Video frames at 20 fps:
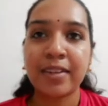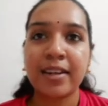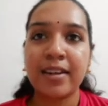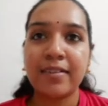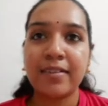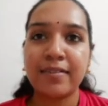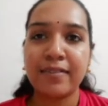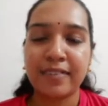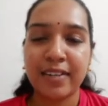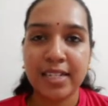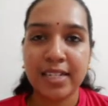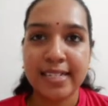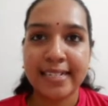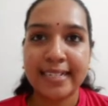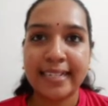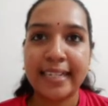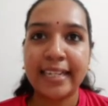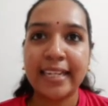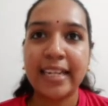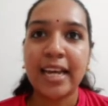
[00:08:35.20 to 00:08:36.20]

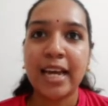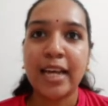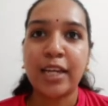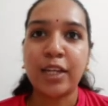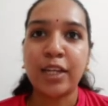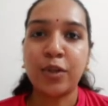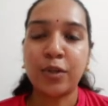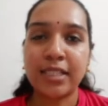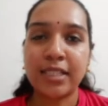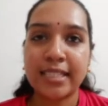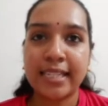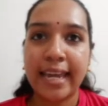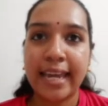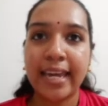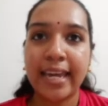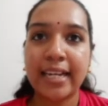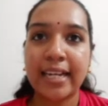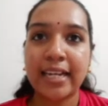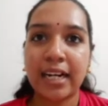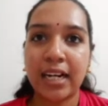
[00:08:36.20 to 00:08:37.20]
Firstly, you'll
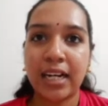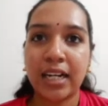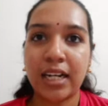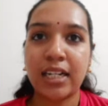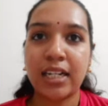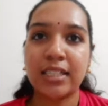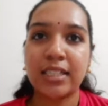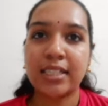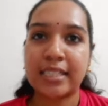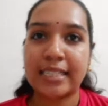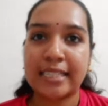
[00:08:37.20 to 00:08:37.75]
take a